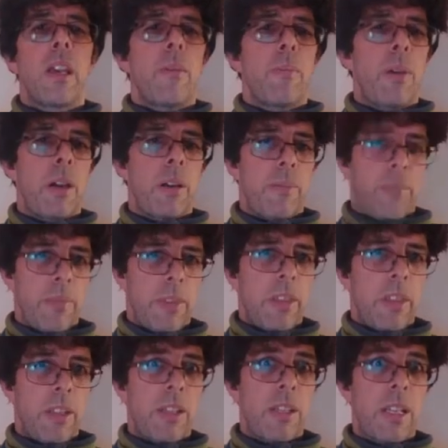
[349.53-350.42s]
But
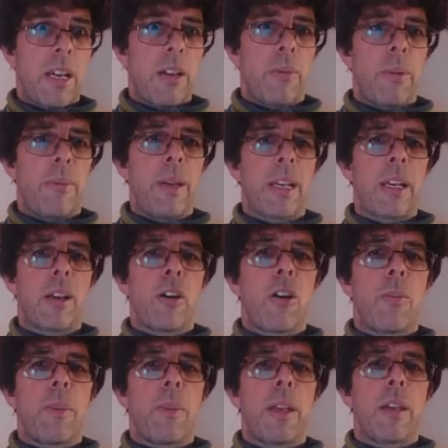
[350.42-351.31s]
this is how we make a
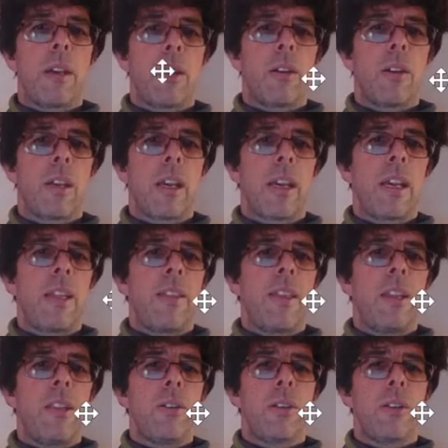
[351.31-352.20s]
copy, okay? And
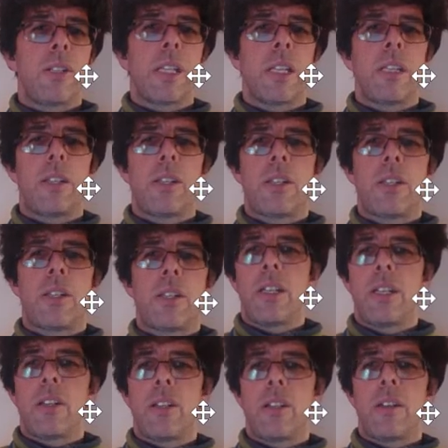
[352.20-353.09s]
then you can send this to your
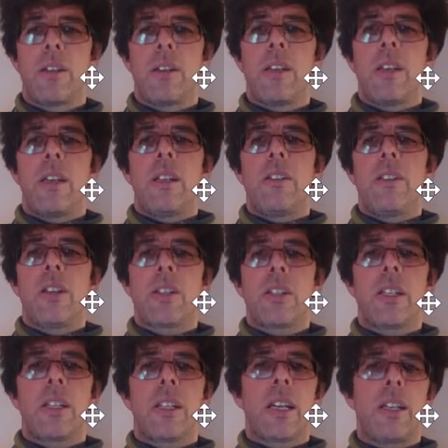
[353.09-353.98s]
teacher,
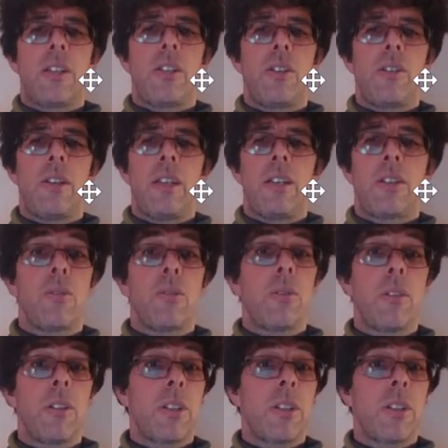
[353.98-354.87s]
just in case you need to, or it's